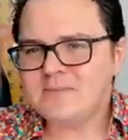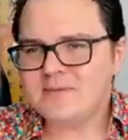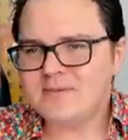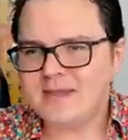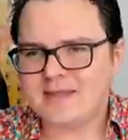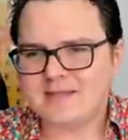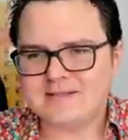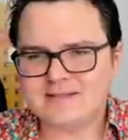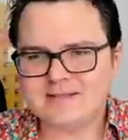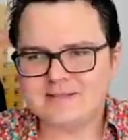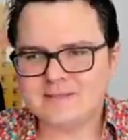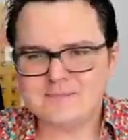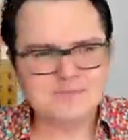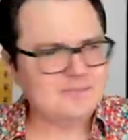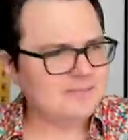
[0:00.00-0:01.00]
this,
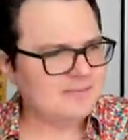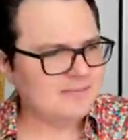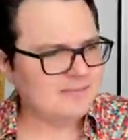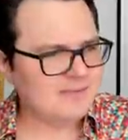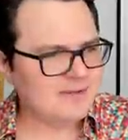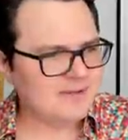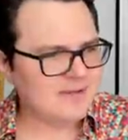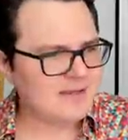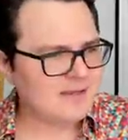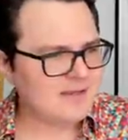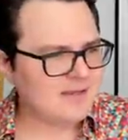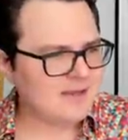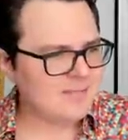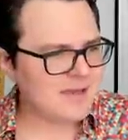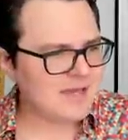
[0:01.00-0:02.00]

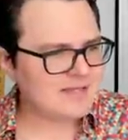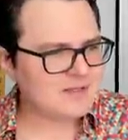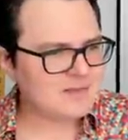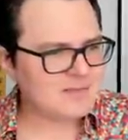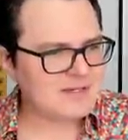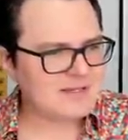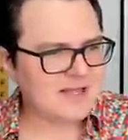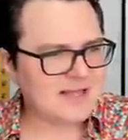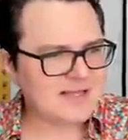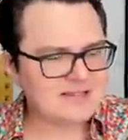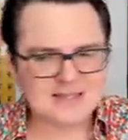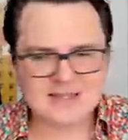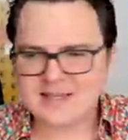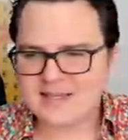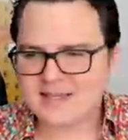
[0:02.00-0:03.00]
it makes you realize,
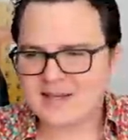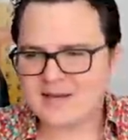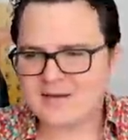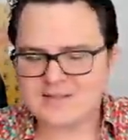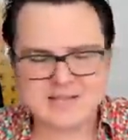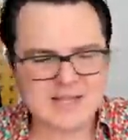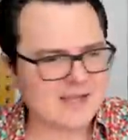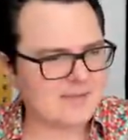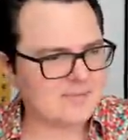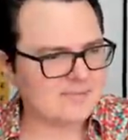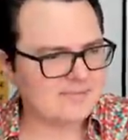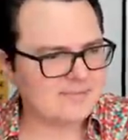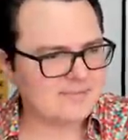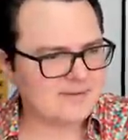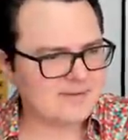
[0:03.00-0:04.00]
like, you know, damn,
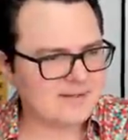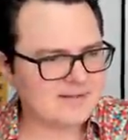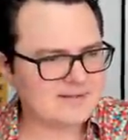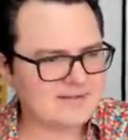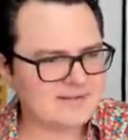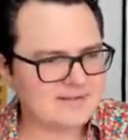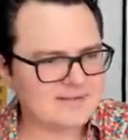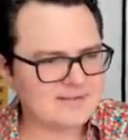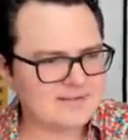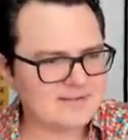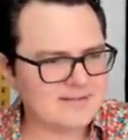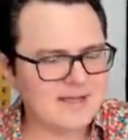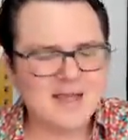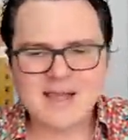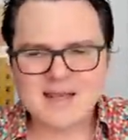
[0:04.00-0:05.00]
there's
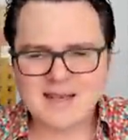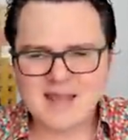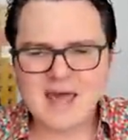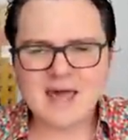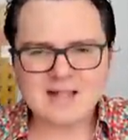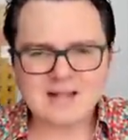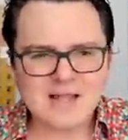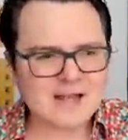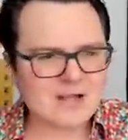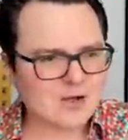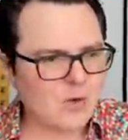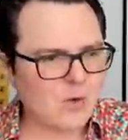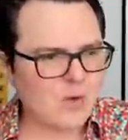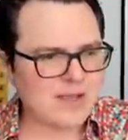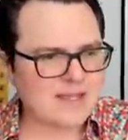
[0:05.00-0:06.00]
not a lot of
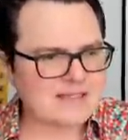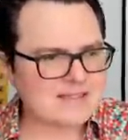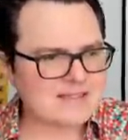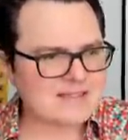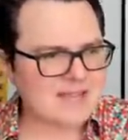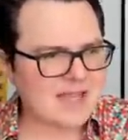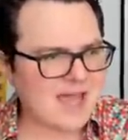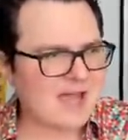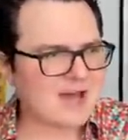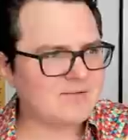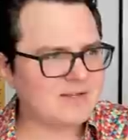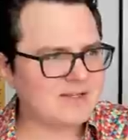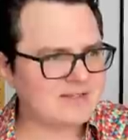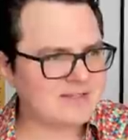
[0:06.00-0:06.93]
coins have this.